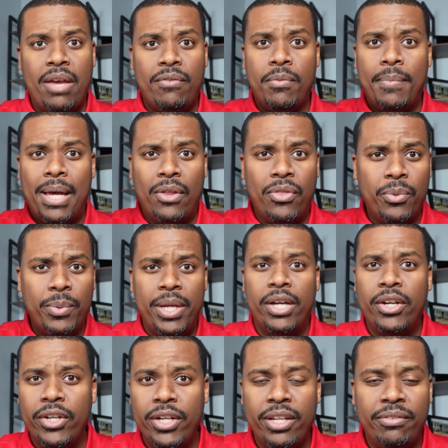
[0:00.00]
have about
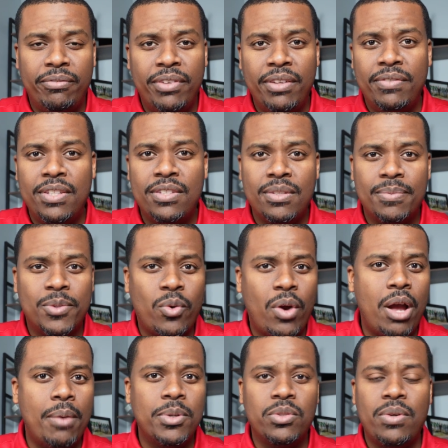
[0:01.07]
350
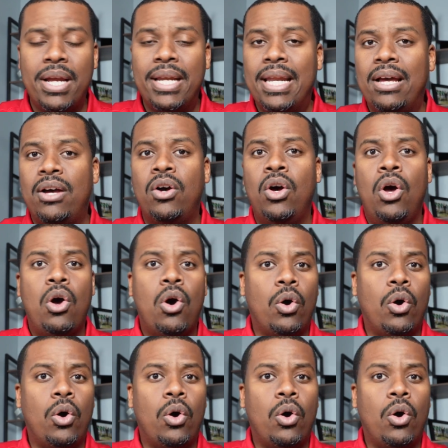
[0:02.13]
subscribers right now